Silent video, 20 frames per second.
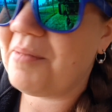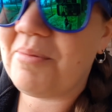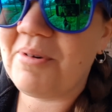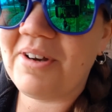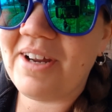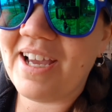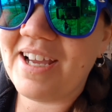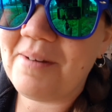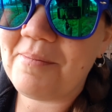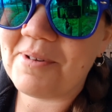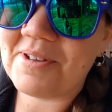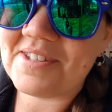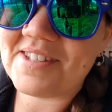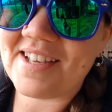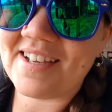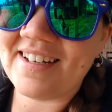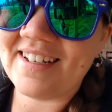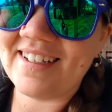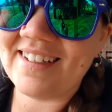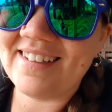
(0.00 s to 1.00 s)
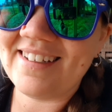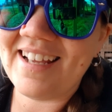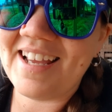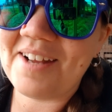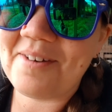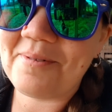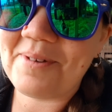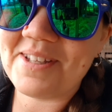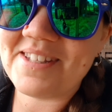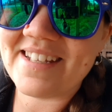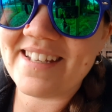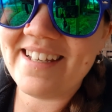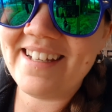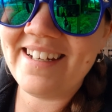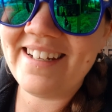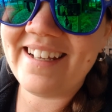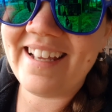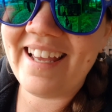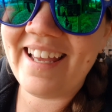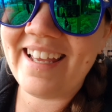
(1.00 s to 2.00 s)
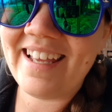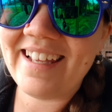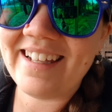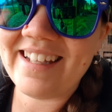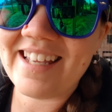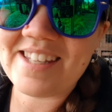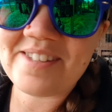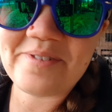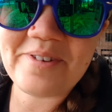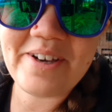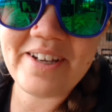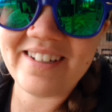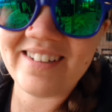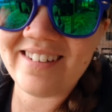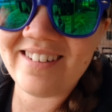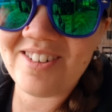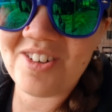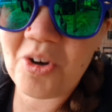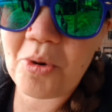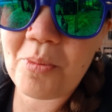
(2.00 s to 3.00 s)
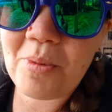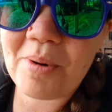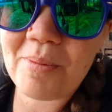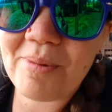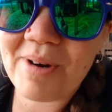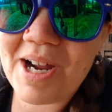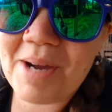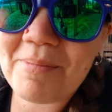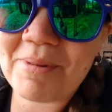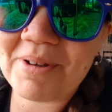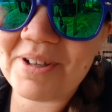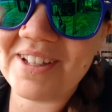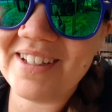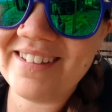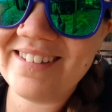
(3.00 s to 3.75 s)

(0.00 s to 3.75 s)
put animals on it? And we did, and guess what? No more bramble.